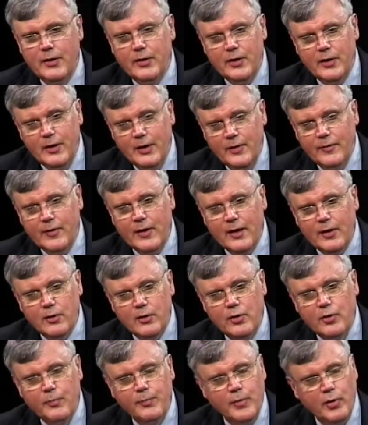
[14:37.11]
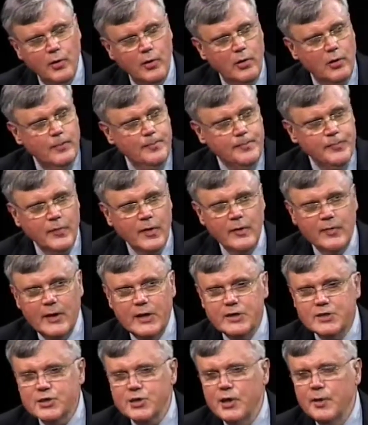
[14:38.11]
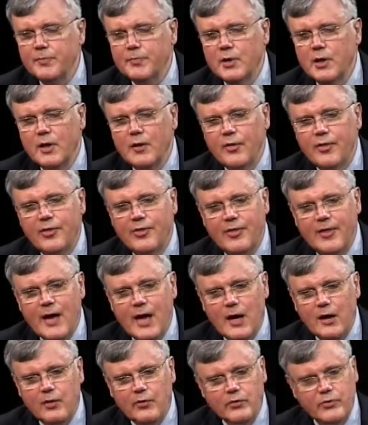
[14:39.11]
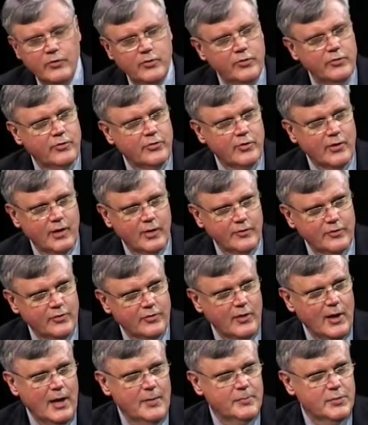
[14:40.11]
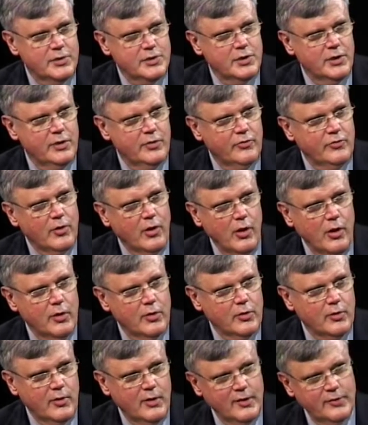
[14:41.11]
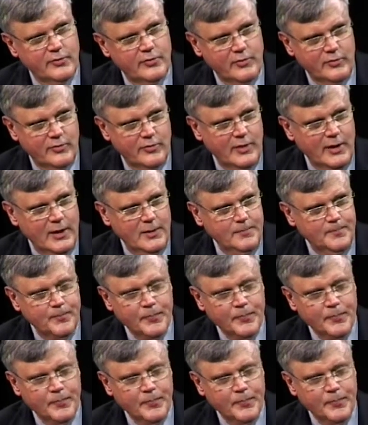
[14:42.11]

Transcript: in that loophole, they slipped in thousands of slot machines all across the state.